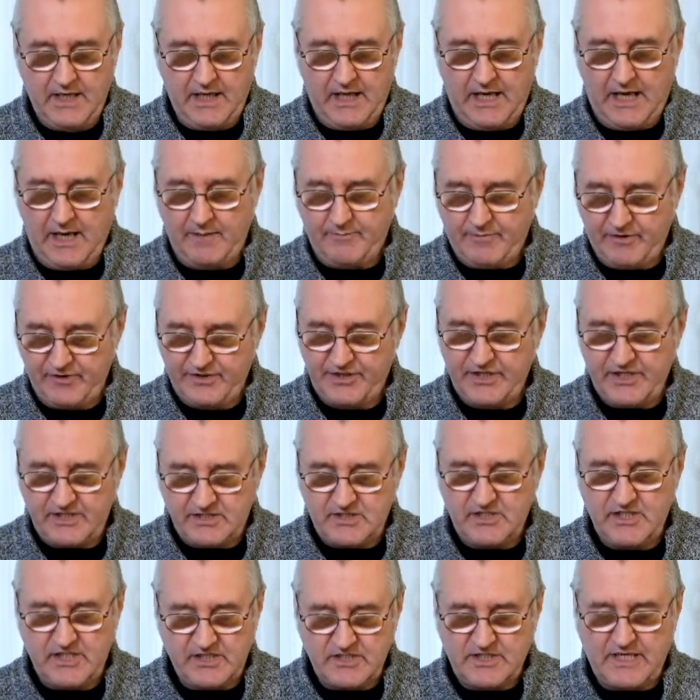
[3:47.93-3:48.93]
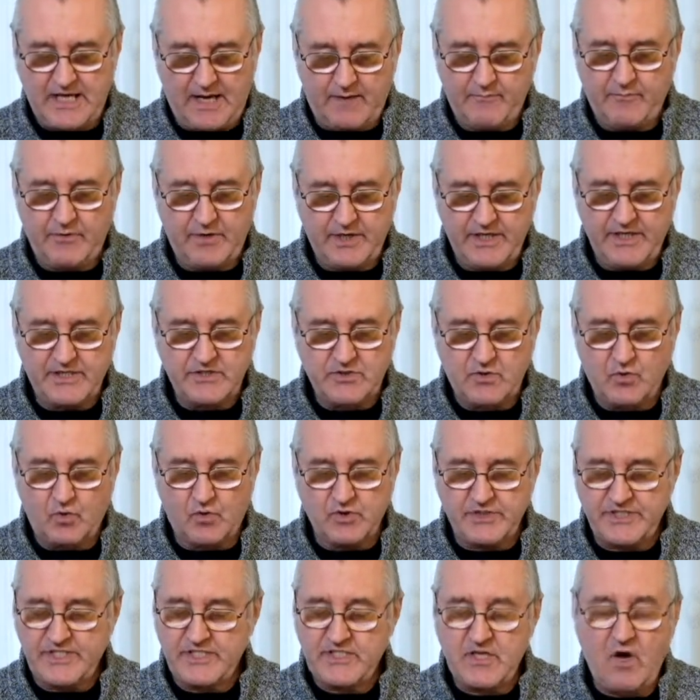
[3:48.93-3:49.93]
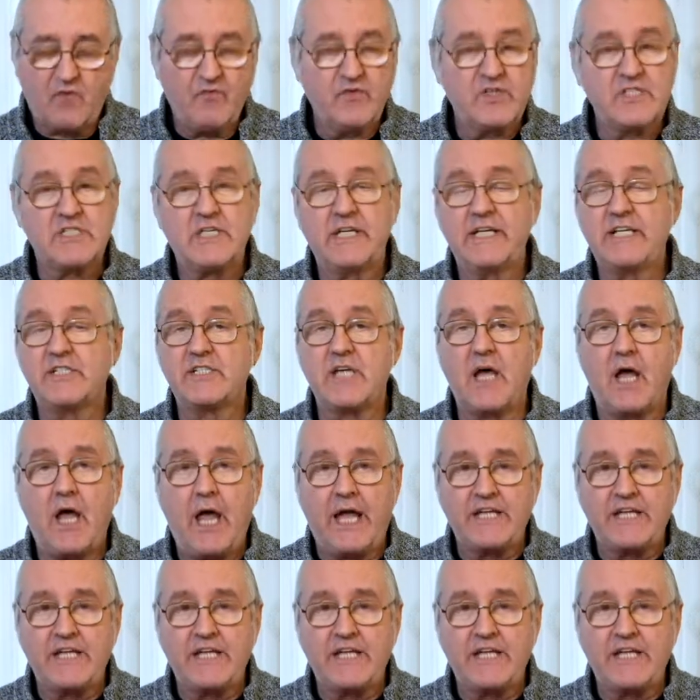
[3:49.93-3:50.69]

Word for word: uh, but this this camera is gorgeous it's obviously it's a,